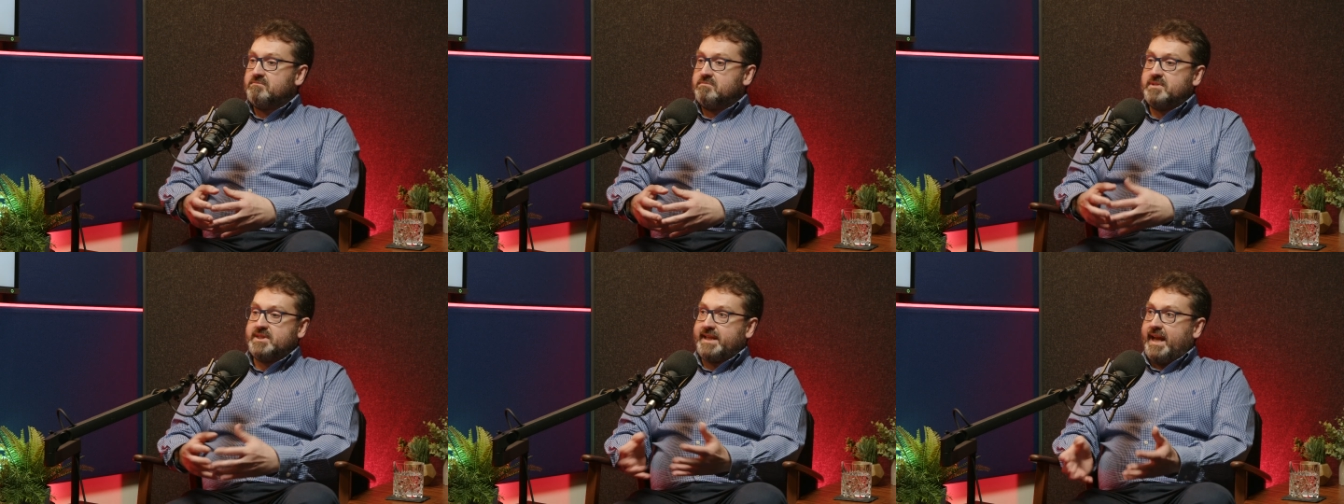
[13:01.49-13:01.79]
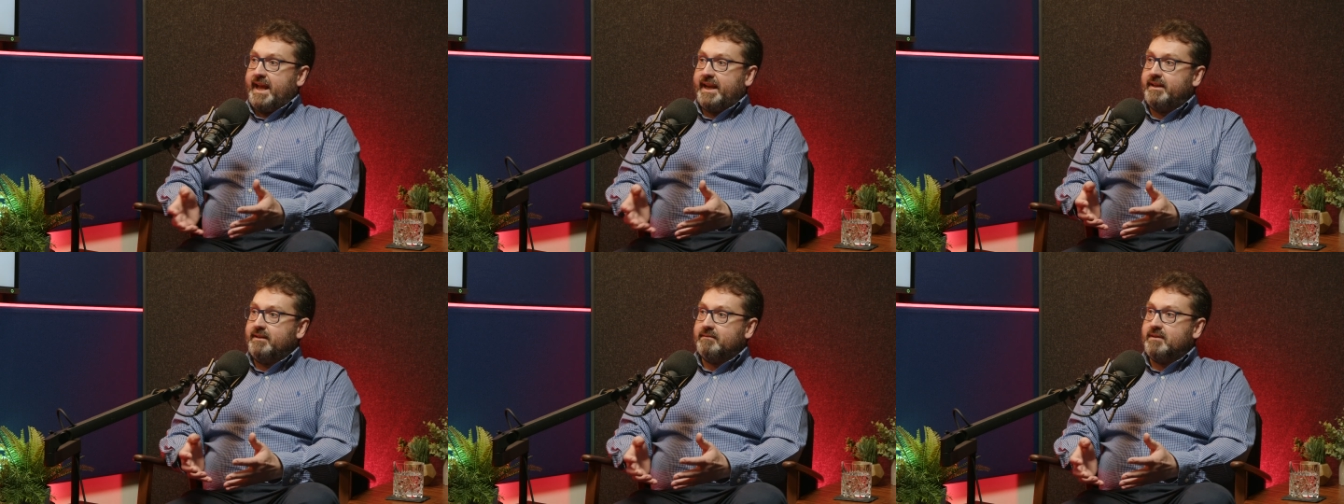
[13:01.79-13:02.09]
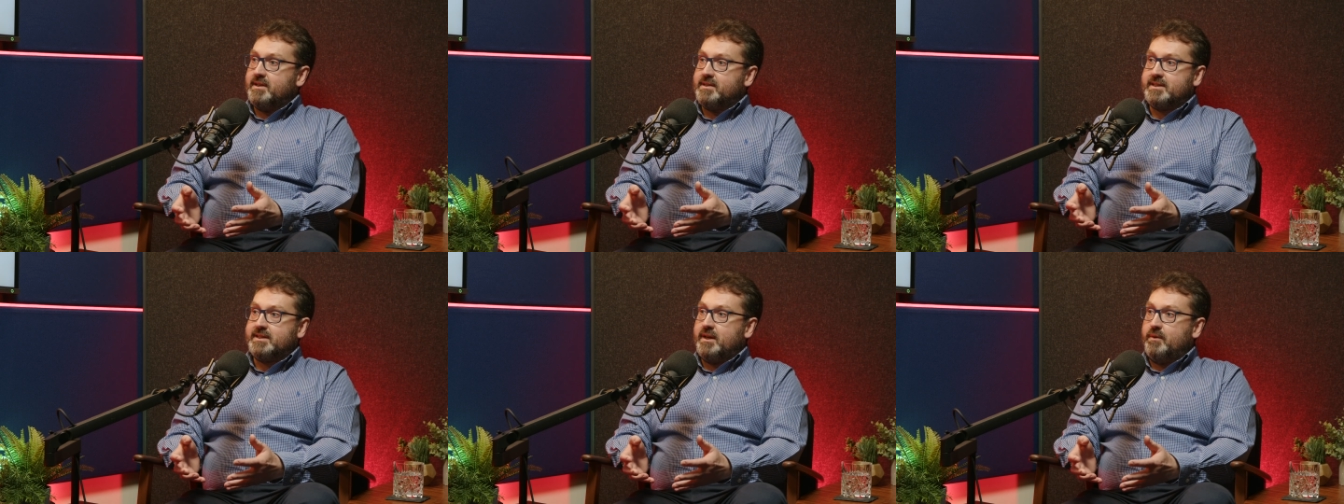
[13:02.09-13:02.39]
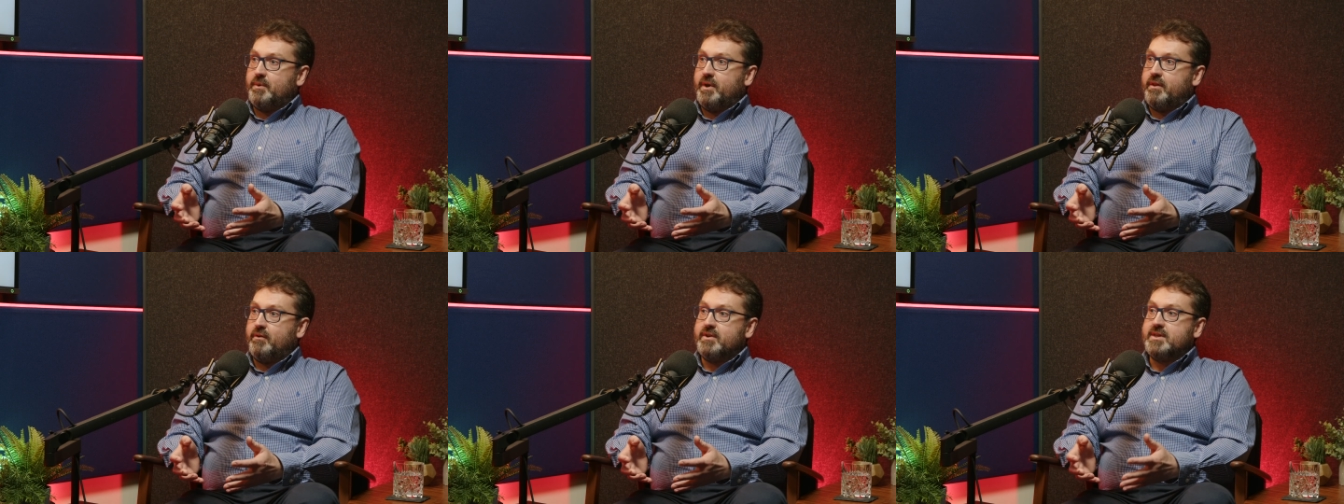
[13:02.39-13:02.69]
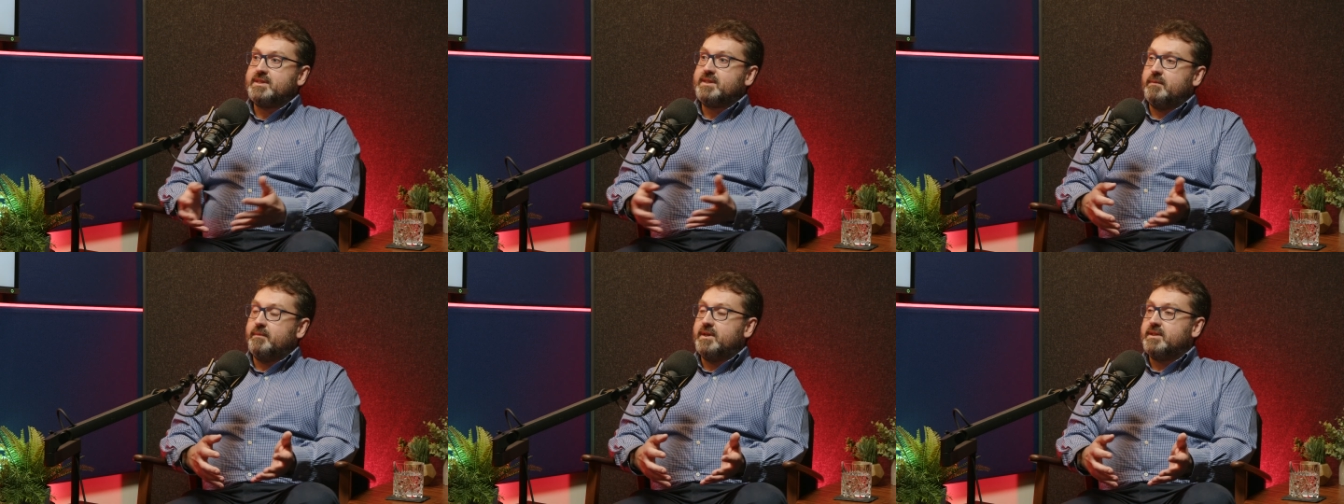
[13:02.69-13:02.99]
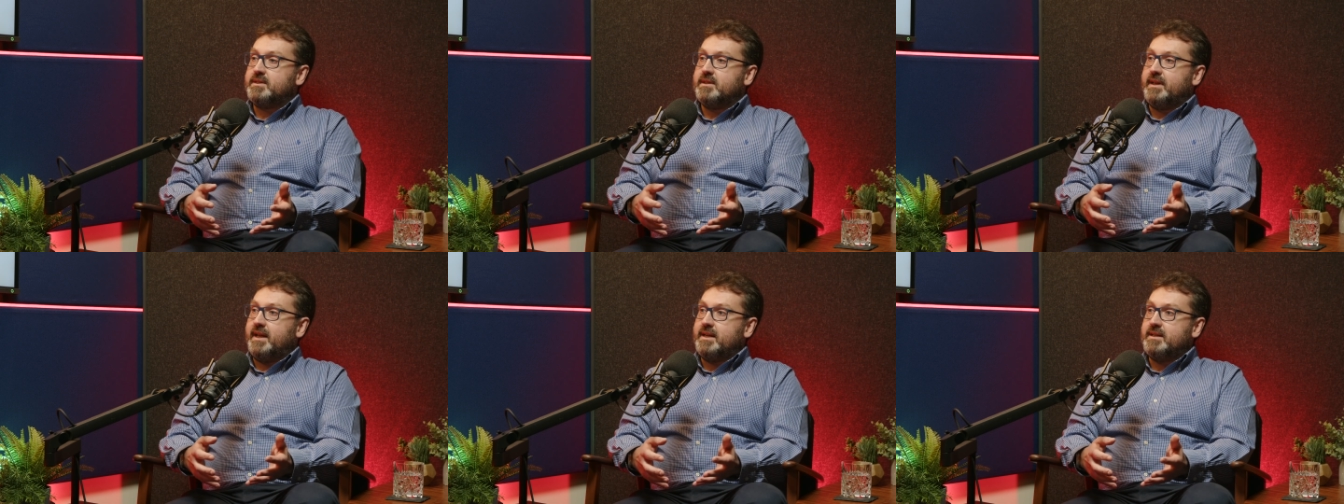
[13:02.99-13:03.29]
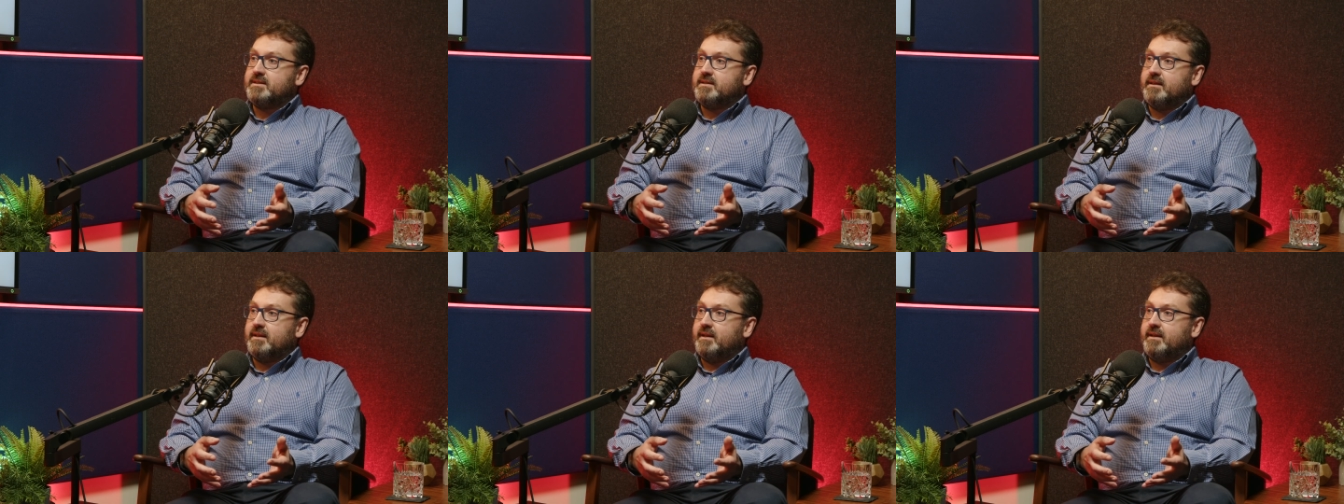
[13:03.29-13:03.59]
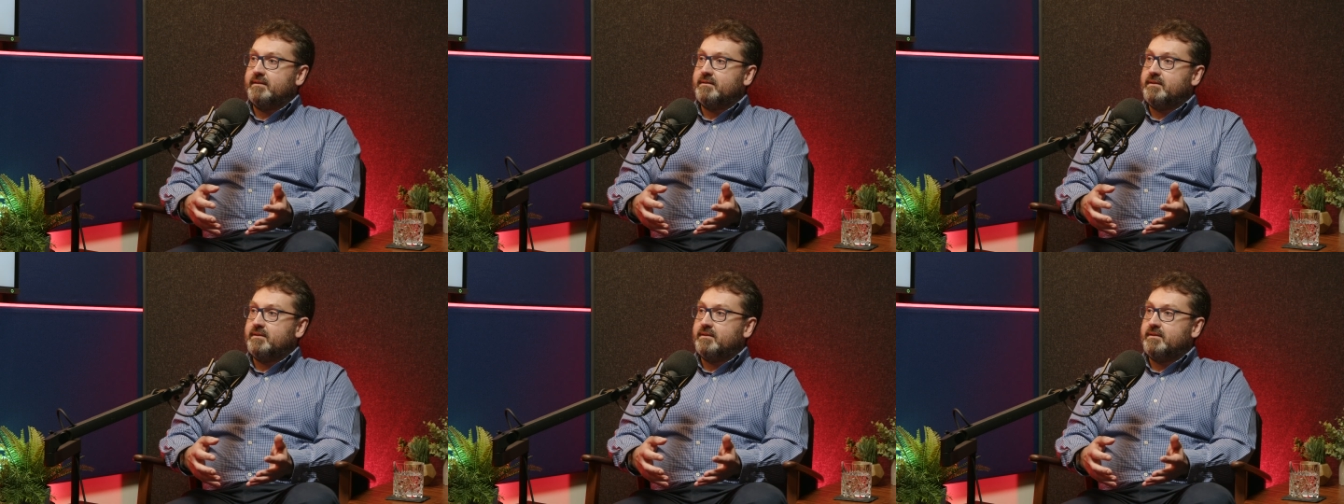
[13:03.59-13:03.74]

scan it, and see whether it's similar to data that